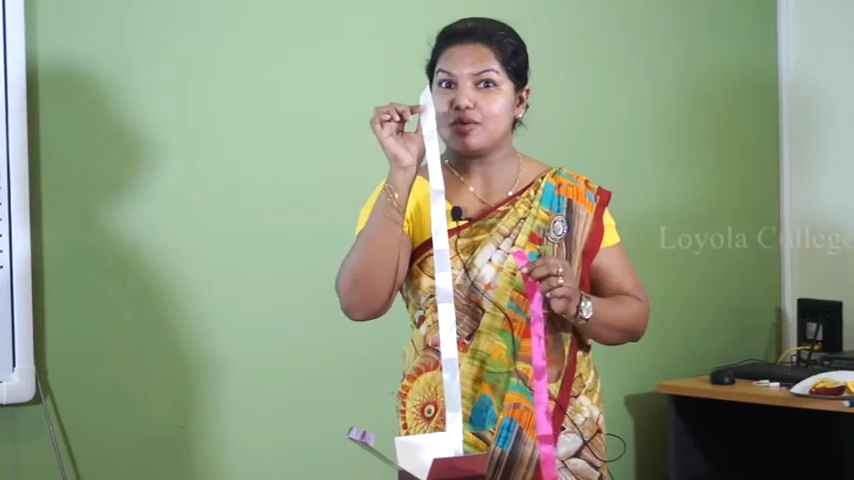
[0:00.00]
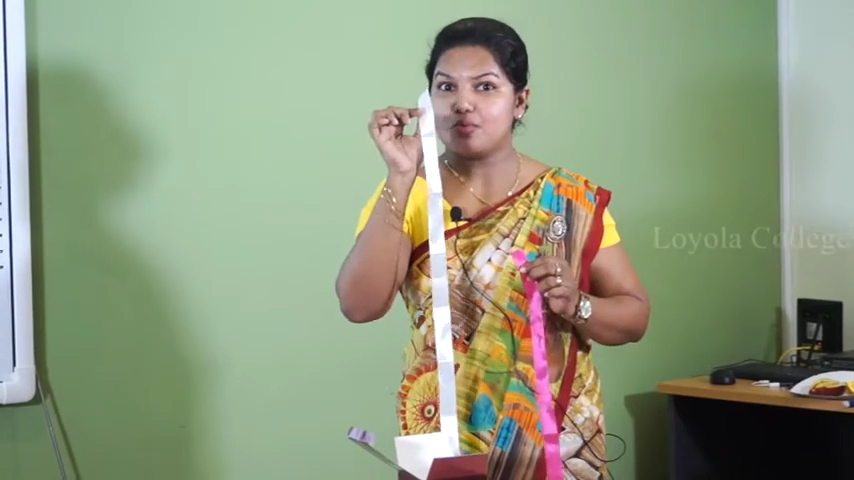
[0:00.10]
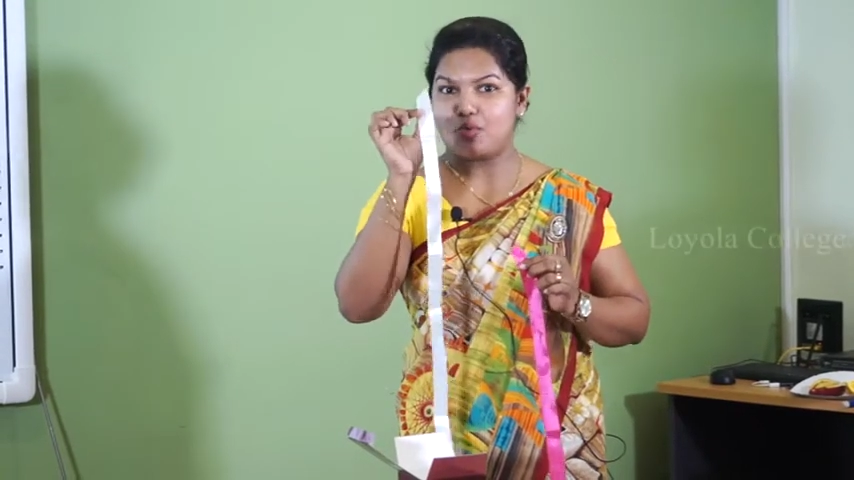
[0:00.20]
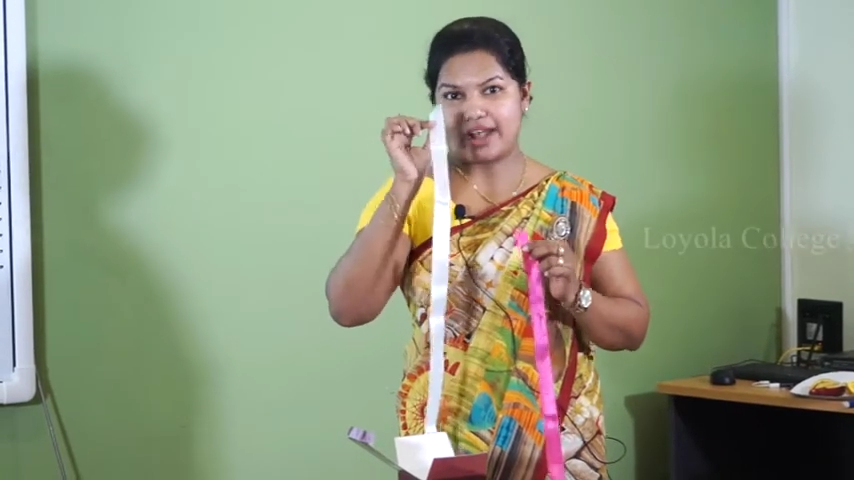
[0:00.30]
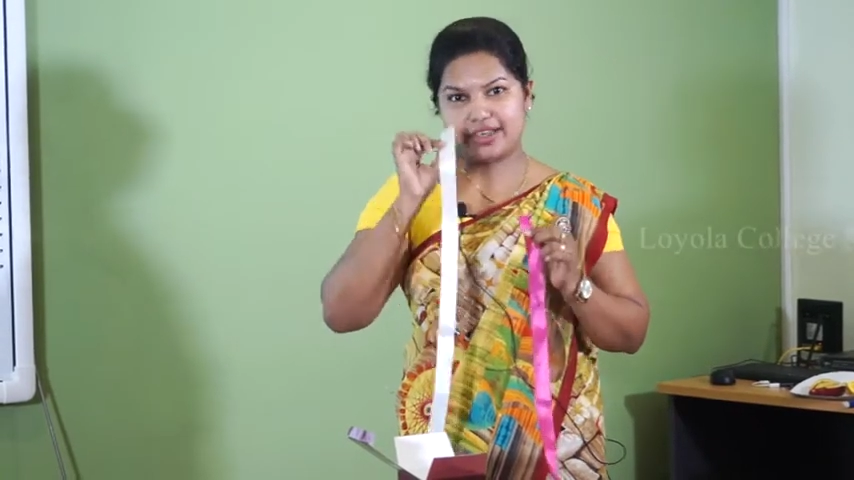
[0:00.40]

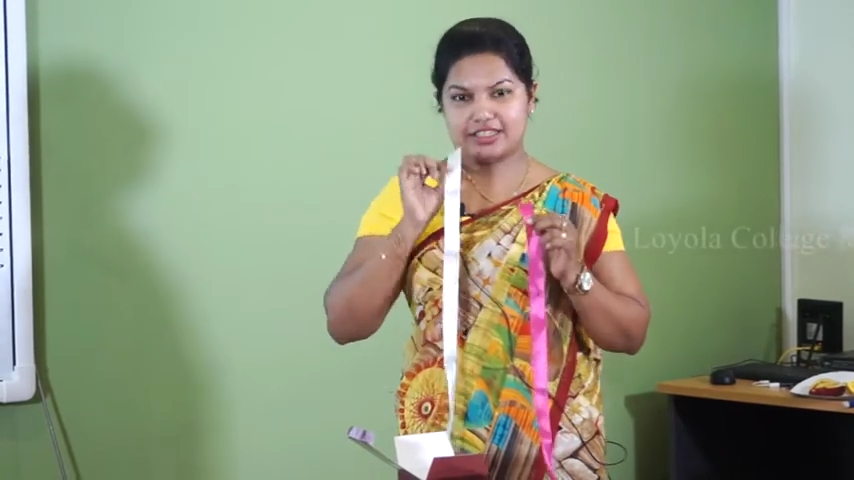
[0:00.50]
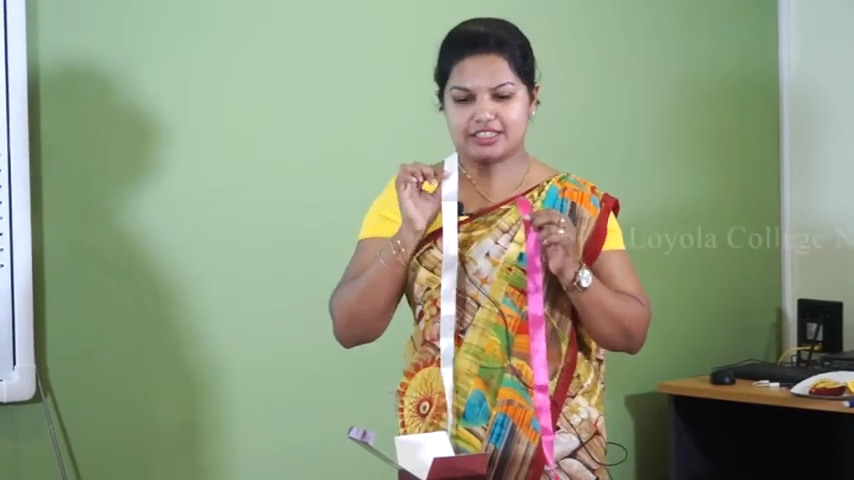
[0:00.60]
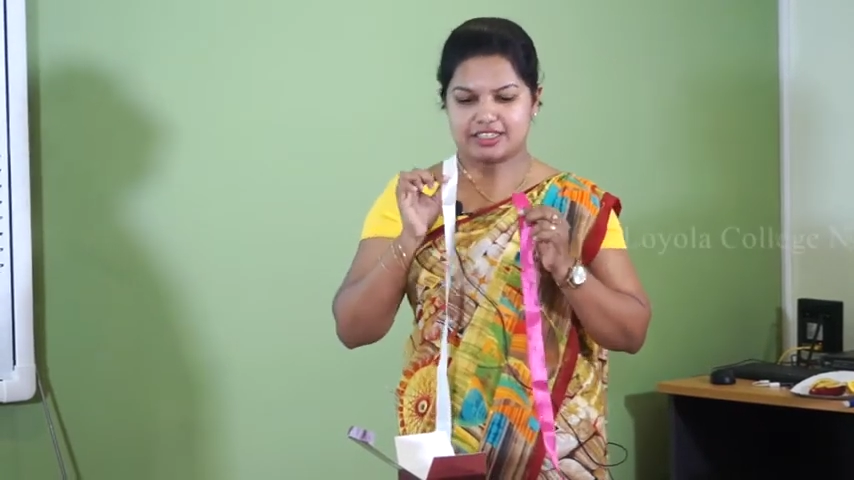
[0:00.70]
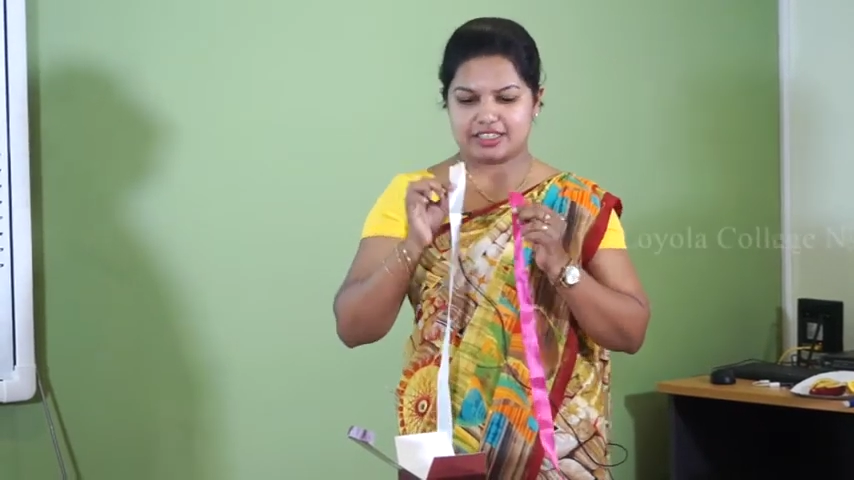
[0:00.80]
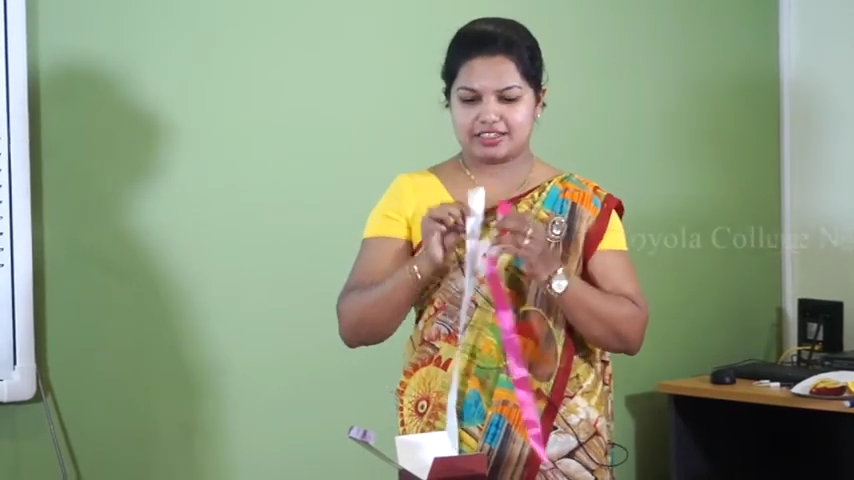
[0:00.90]

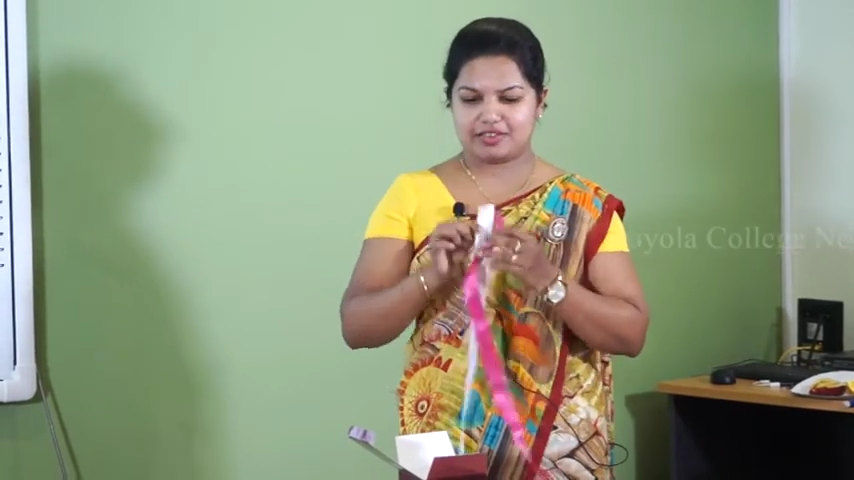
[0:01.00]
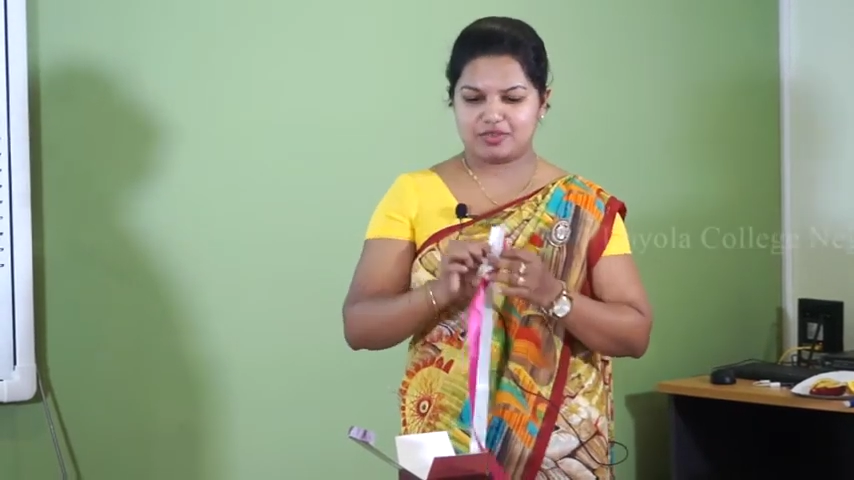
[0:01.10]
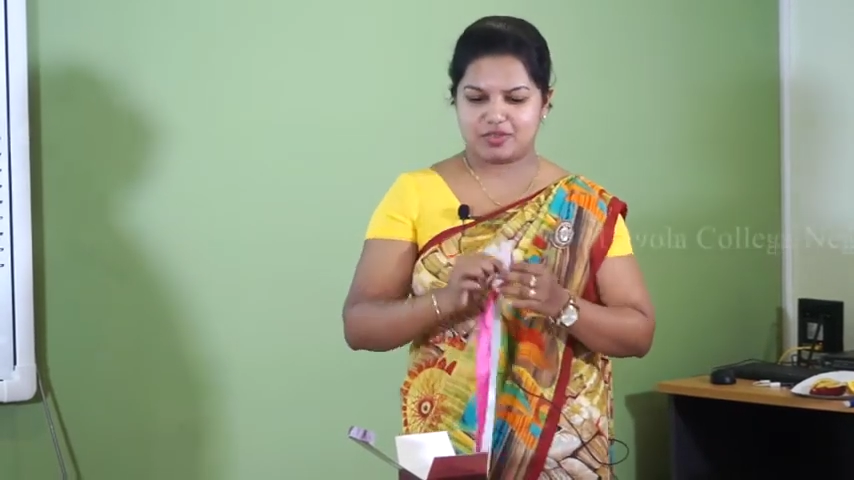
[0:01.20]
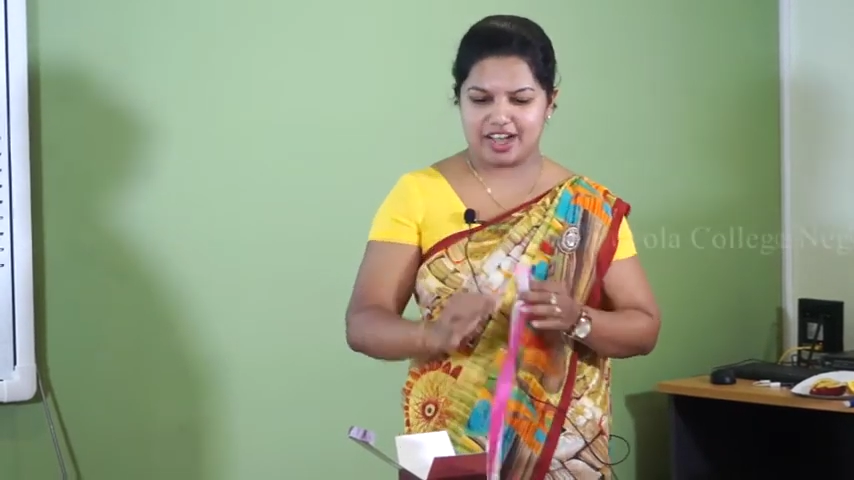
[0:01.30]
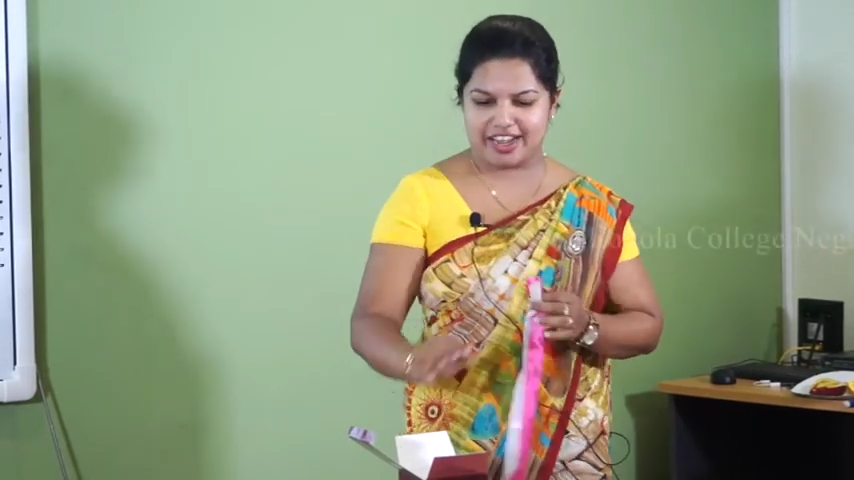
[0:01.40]
white,
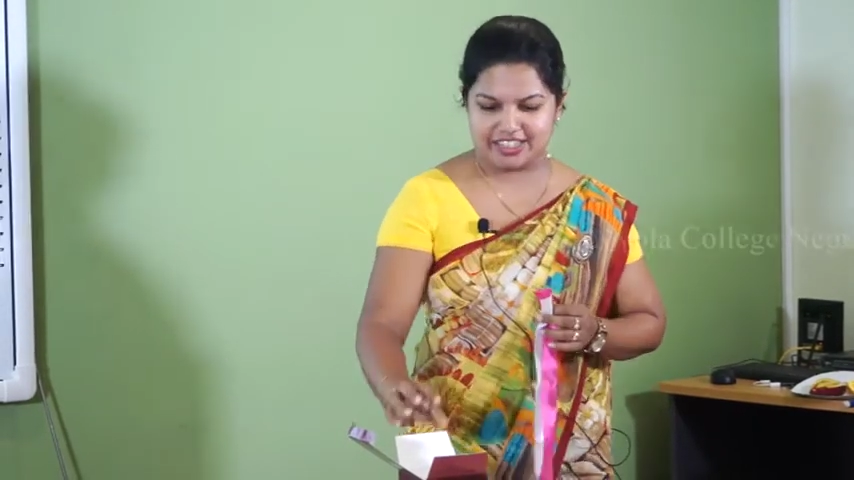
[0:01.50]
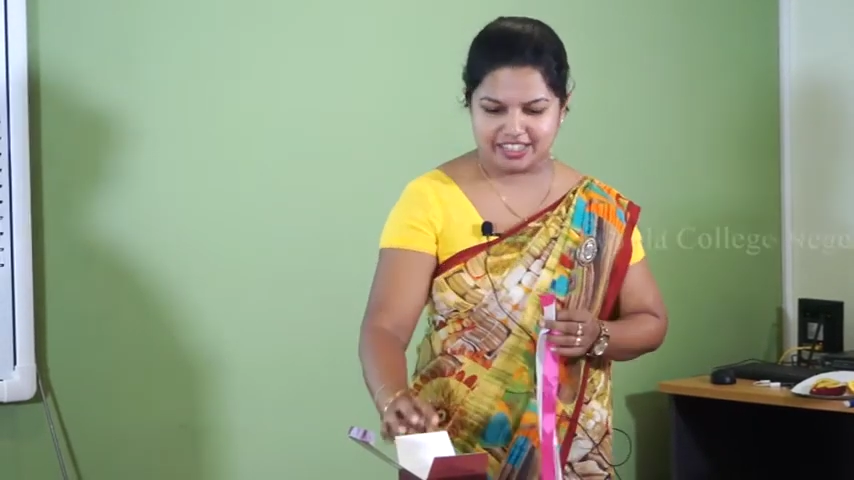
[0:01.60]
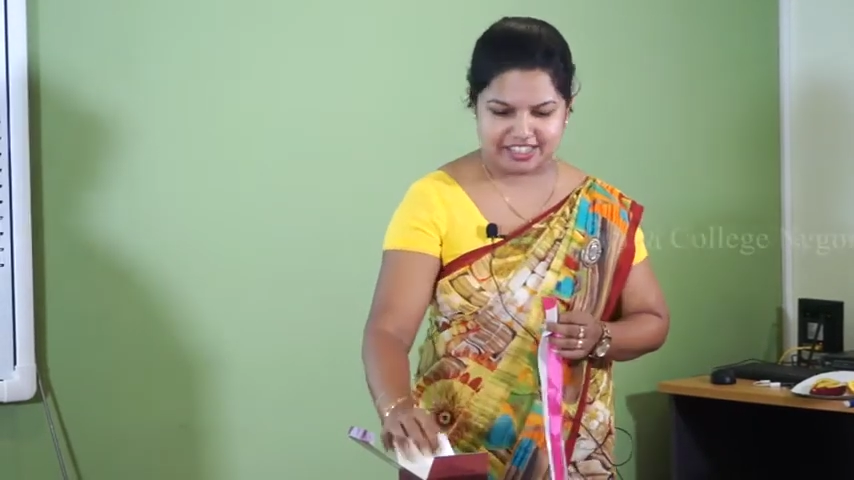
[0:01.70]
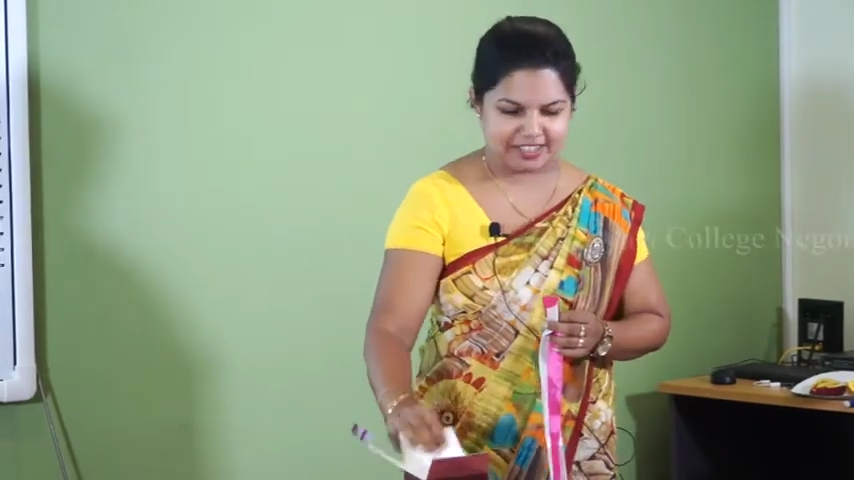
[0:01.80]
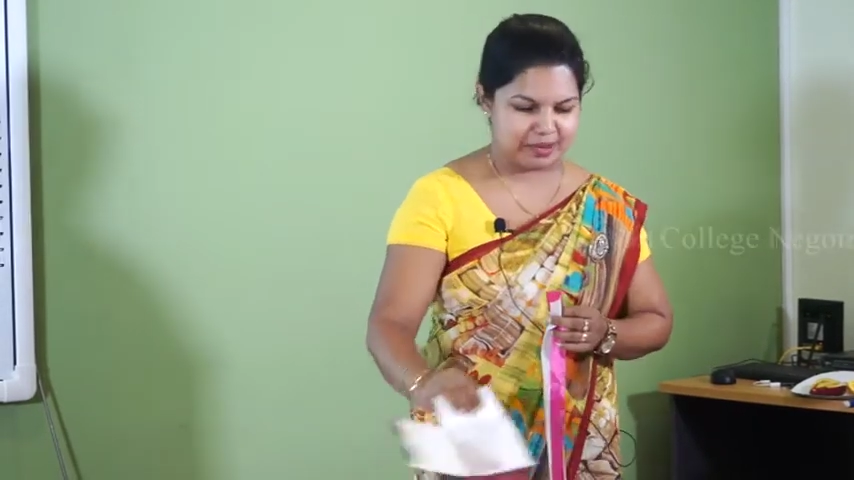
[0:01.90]
right?